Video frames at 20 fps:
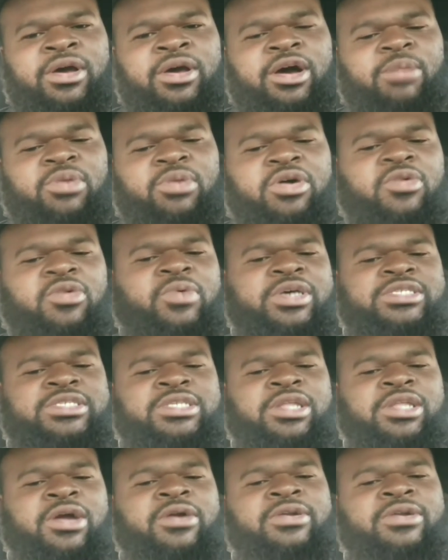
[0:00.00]
I'm always
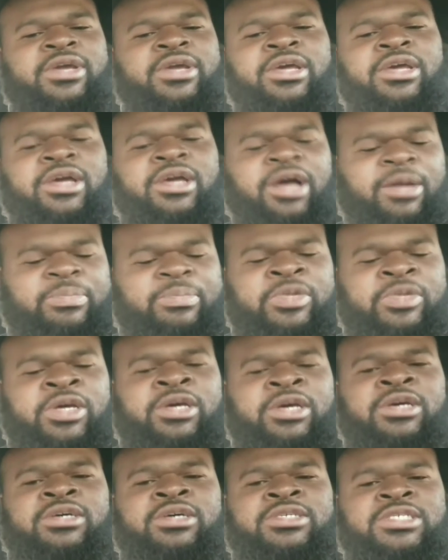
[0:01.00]
learning. I'm
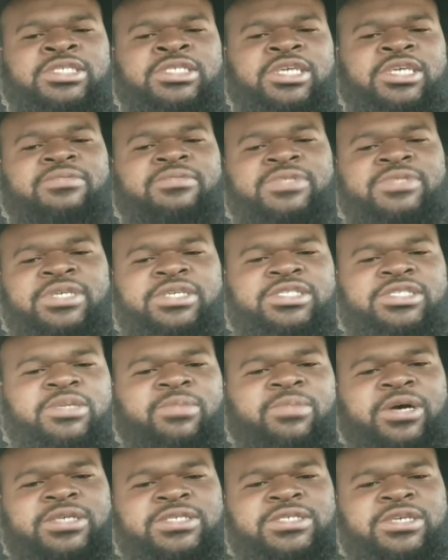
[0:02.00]
self teaching
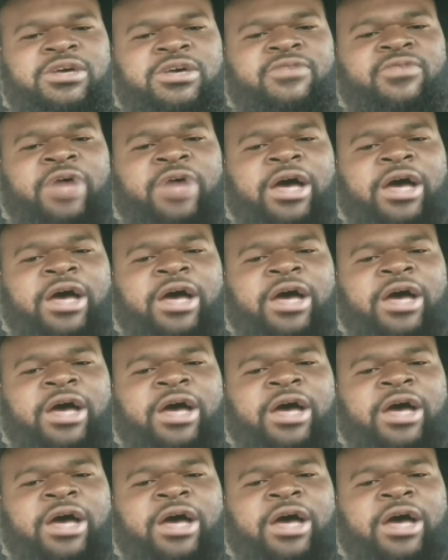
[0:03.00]
myself.